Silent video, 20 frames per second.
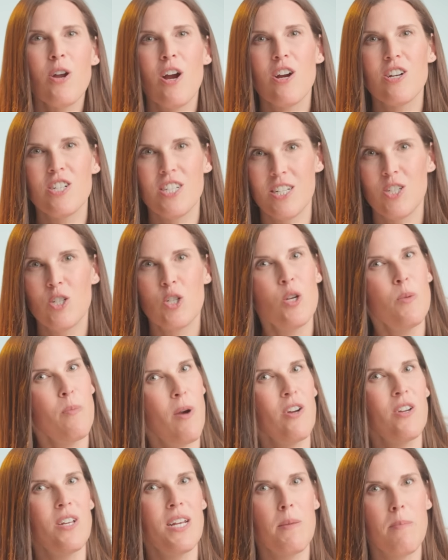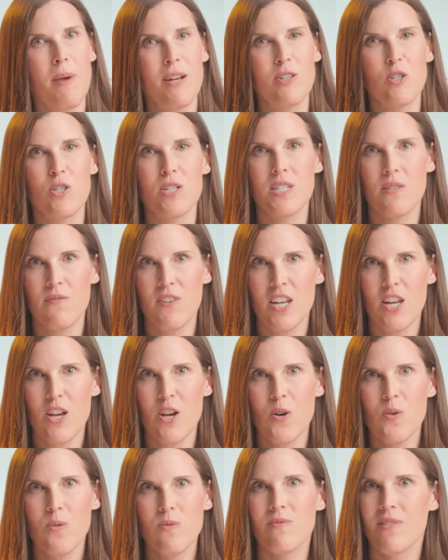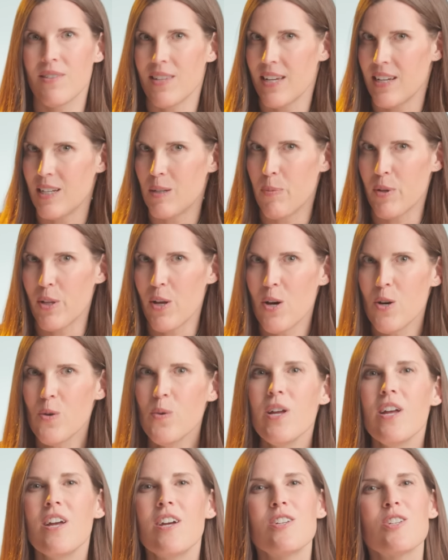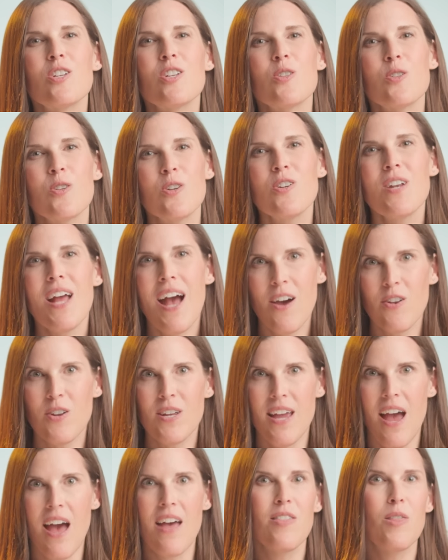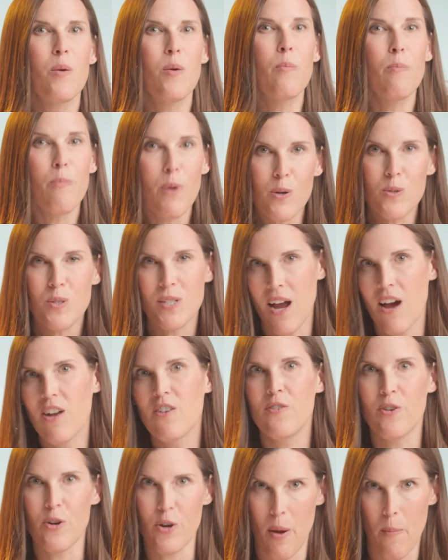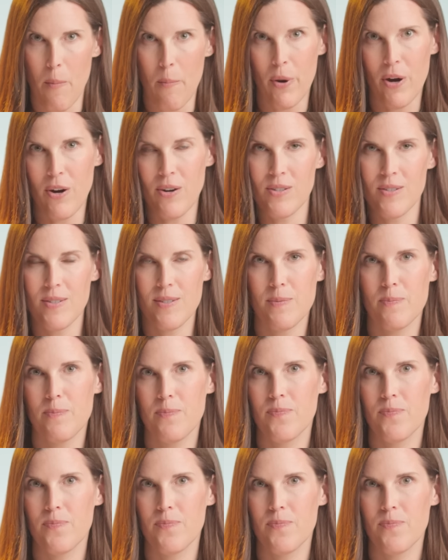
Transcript: our digital marketing metrics video, linked below, to learn how to get the most out of your numbers.